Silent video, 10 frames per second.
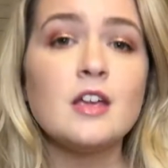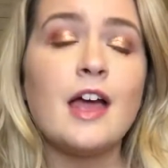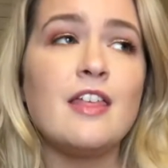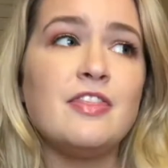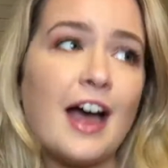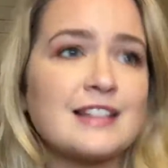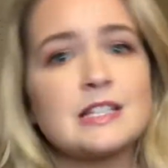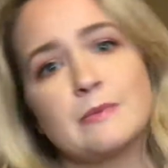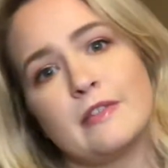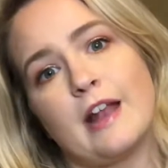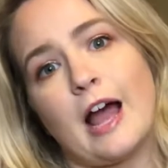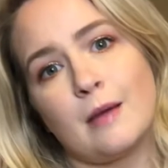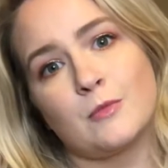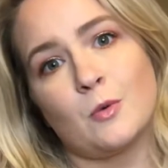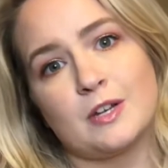and that's something that
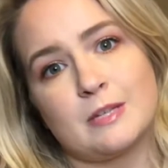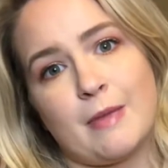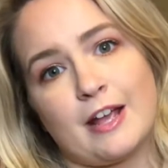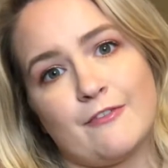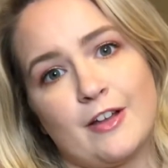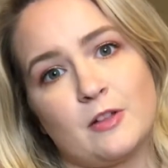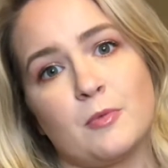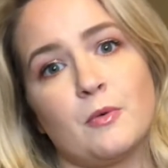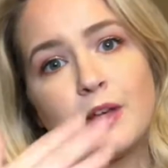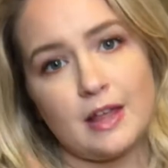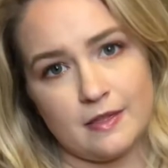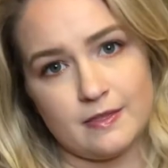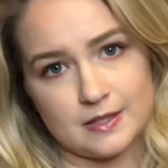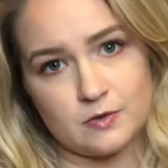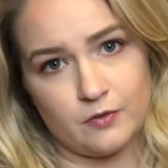I'm going to make available in
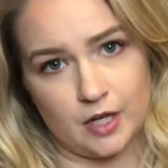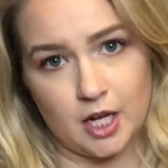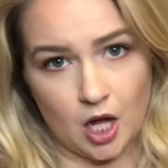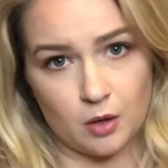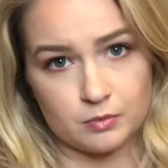this video.